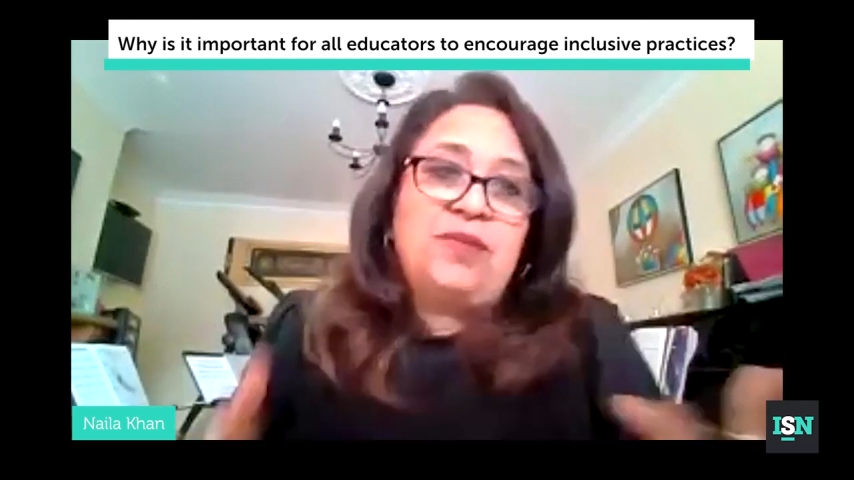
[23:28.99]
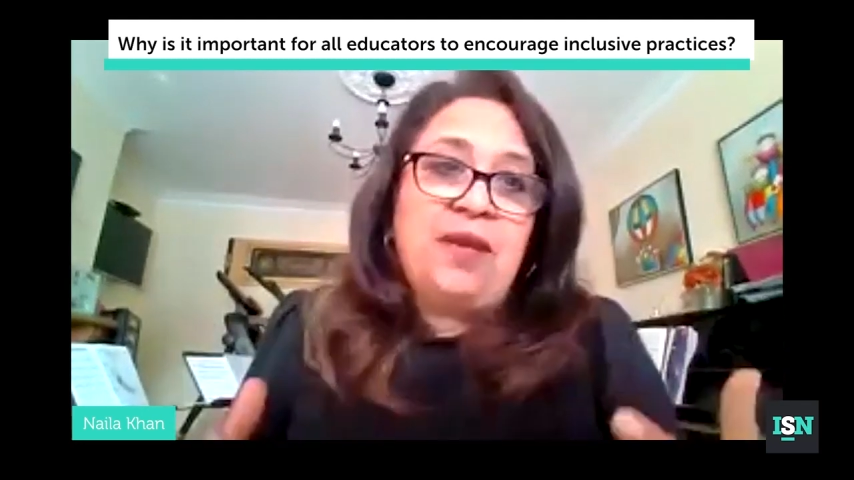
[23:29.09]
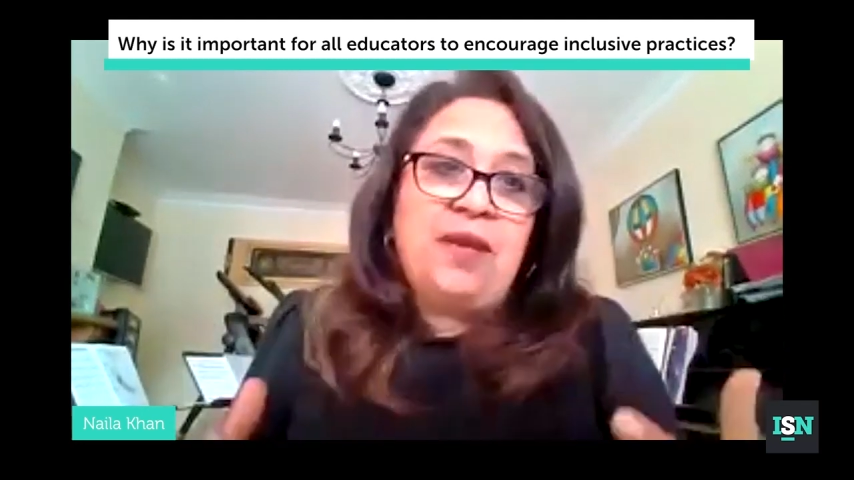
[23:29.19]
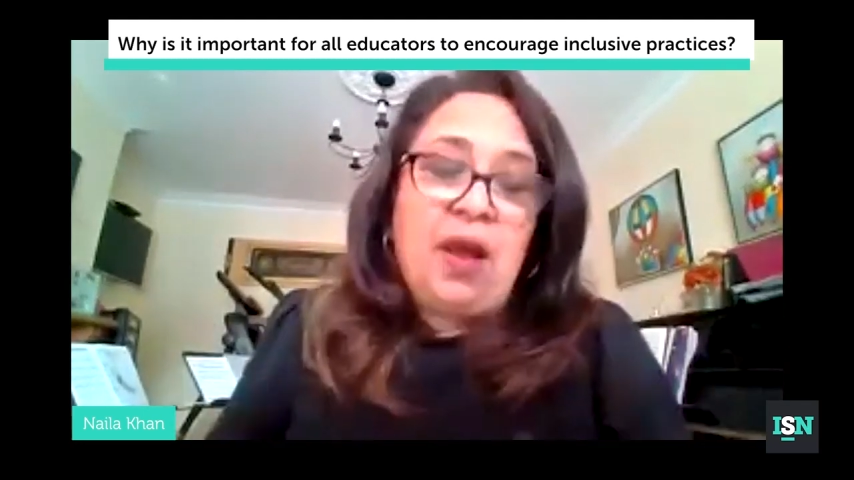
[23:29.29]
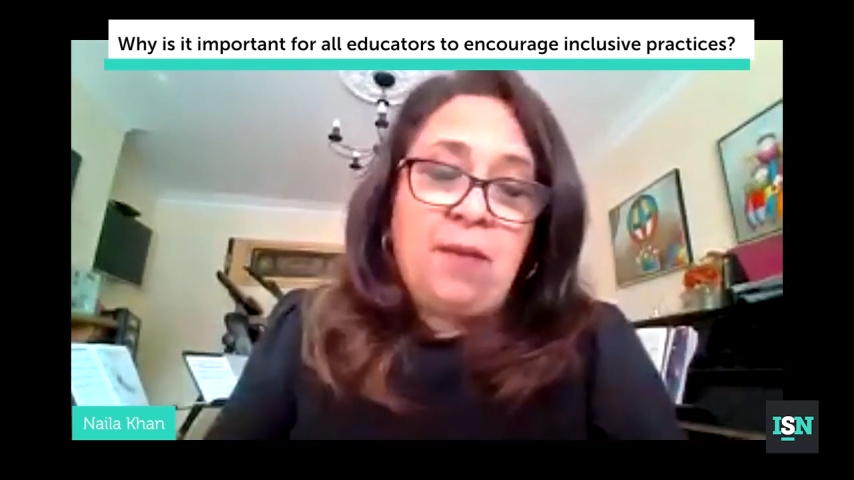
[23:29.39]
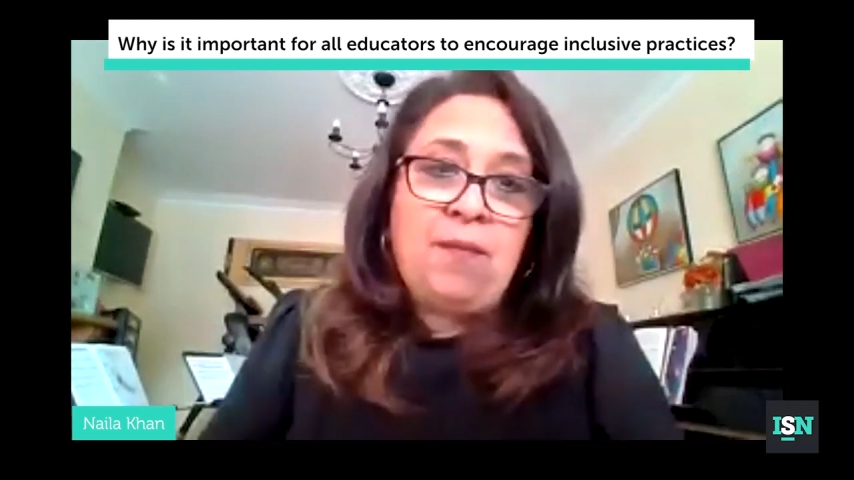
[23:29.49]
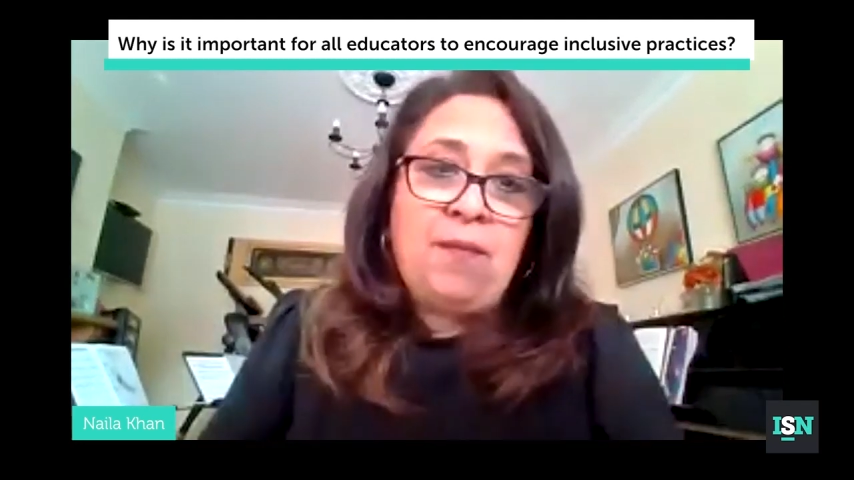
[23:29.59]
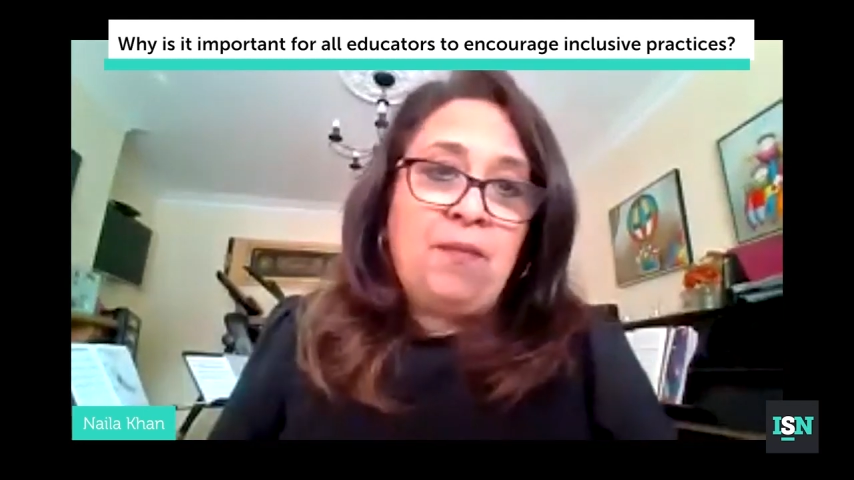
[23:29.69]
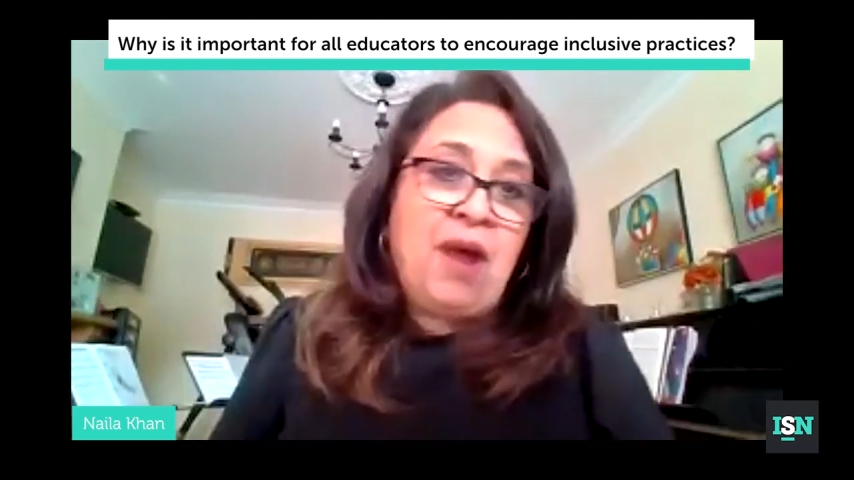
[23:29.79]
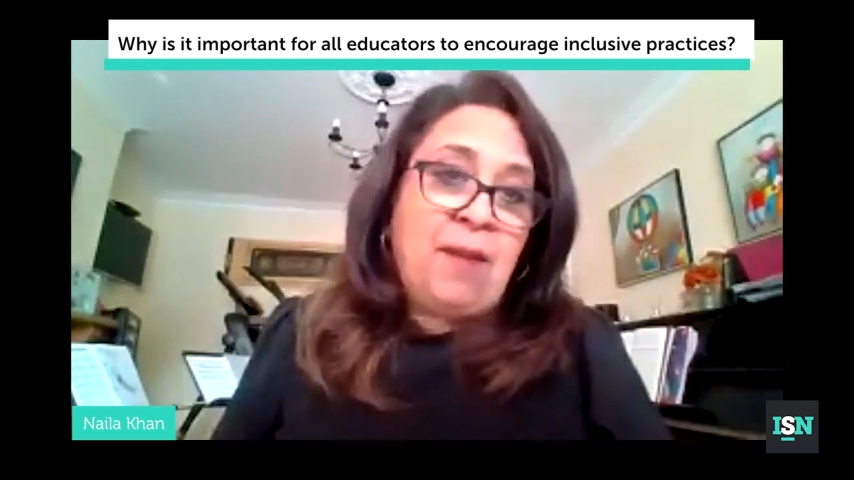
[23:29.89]
meaning
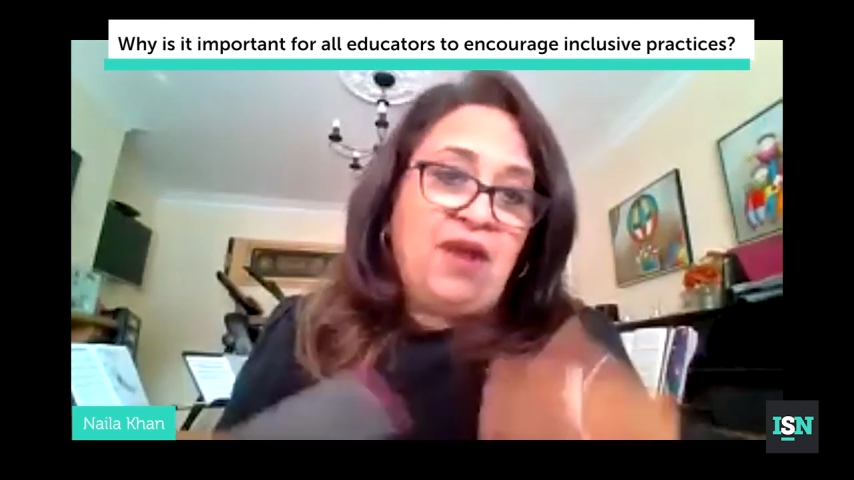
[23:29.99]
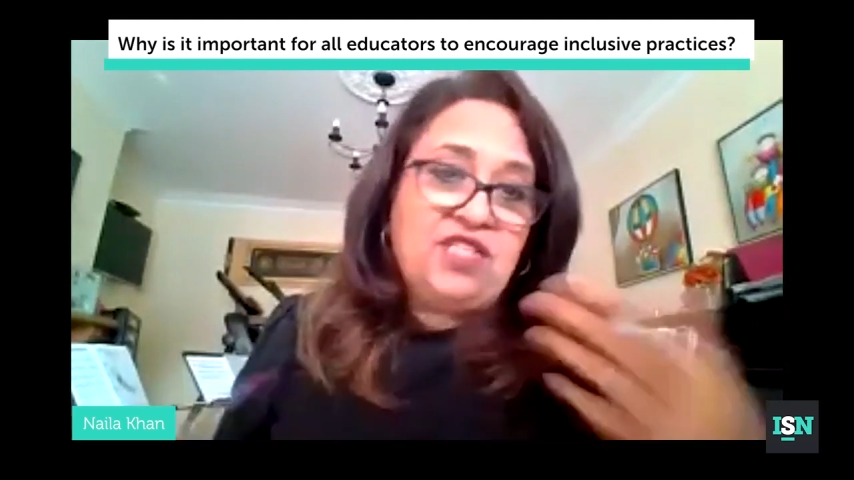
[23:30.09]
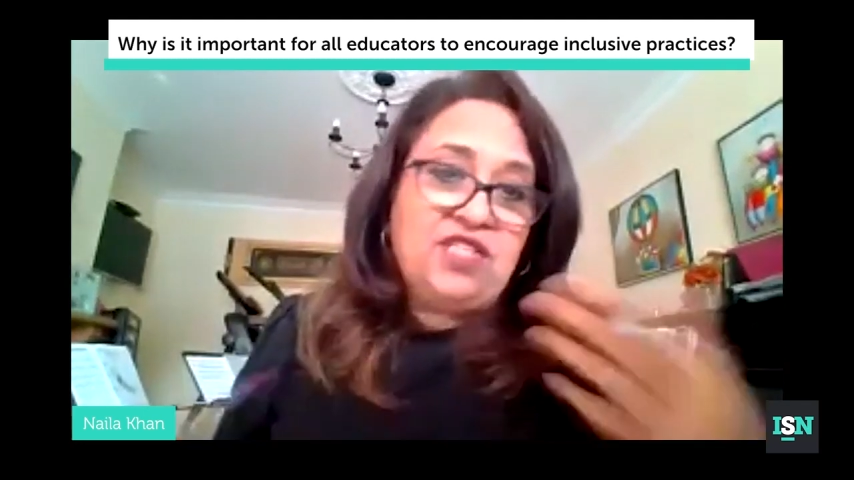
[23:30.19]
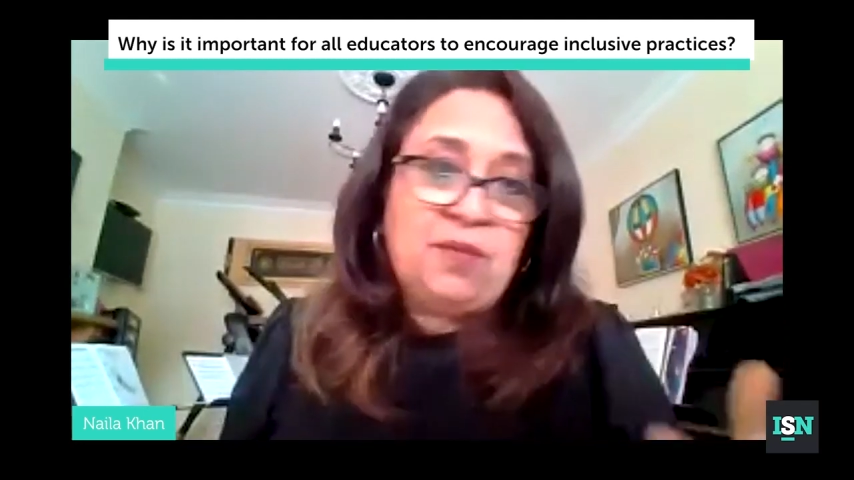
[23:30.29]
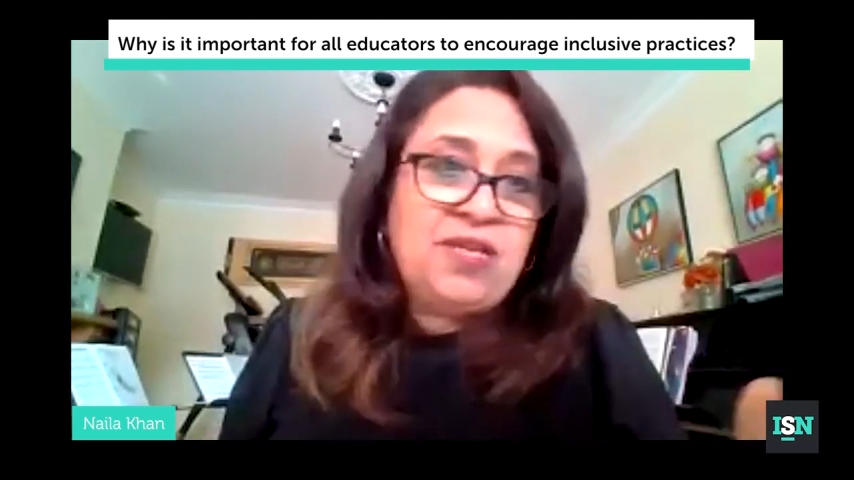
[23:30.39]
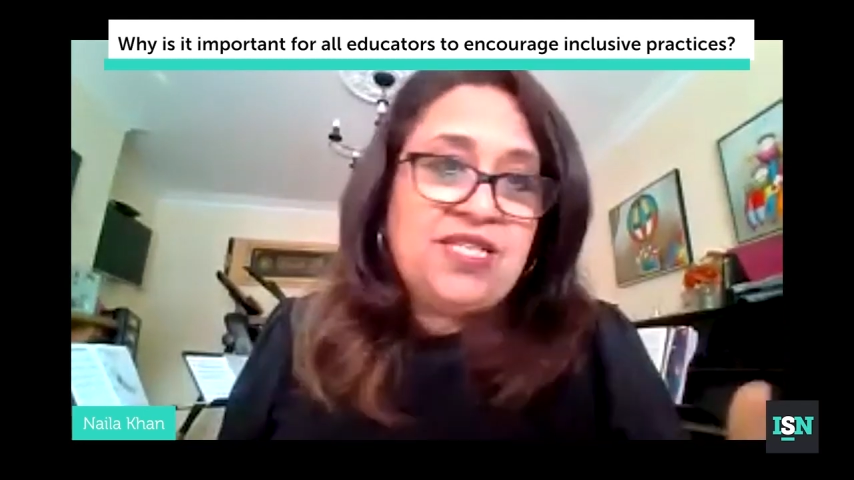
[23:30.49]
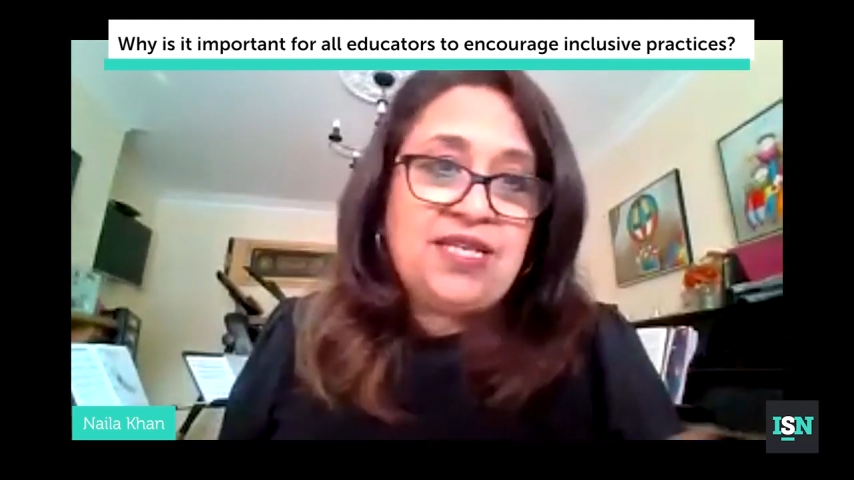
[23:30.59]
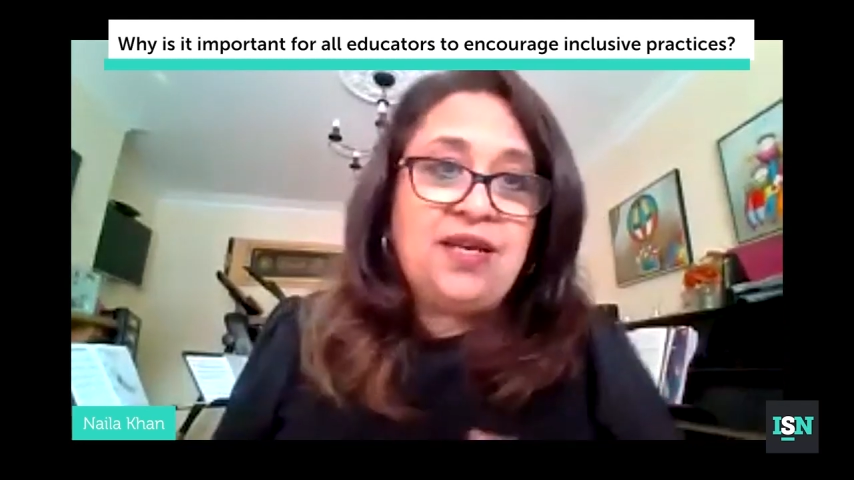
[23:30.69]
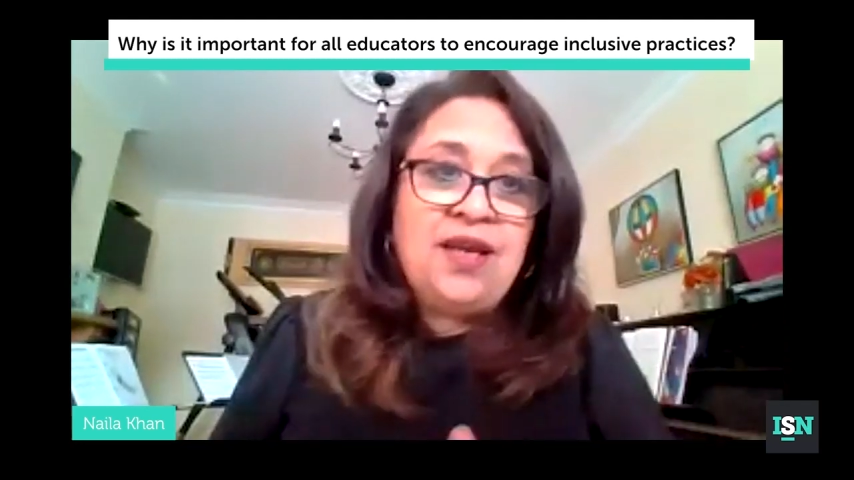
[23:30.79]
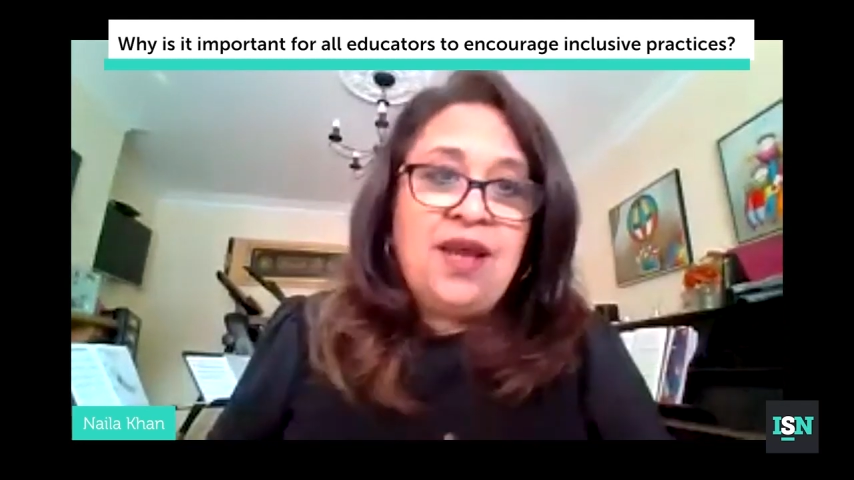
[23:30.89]
my parents are from India.